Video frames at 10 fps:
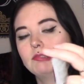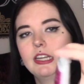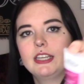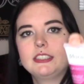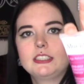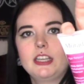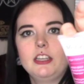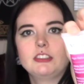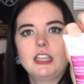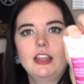I guess is how
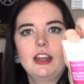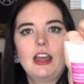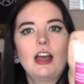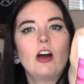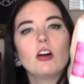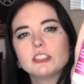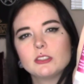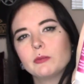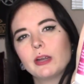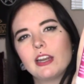you say that.
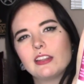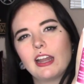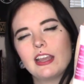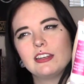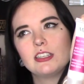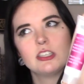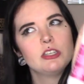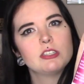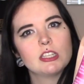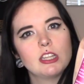Also a brand that I didn't
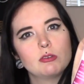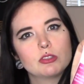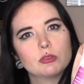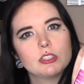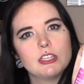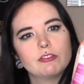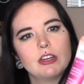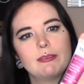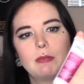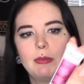used to think was
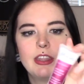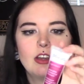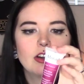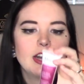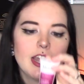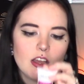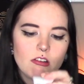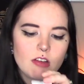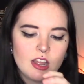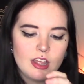cruelty-free, but maybe they are
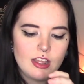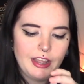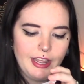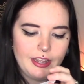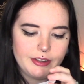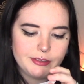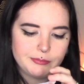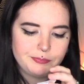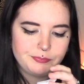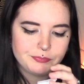now.
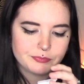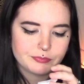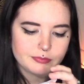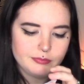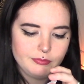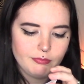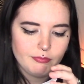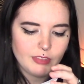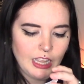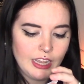Um,
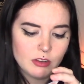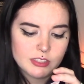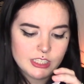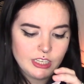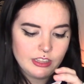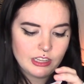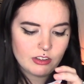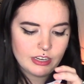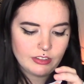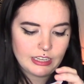I don't see anything
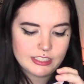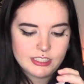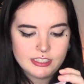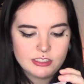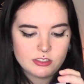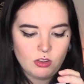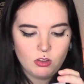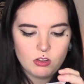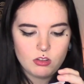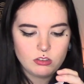on here. Like, it says it's
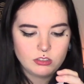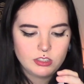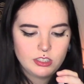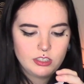all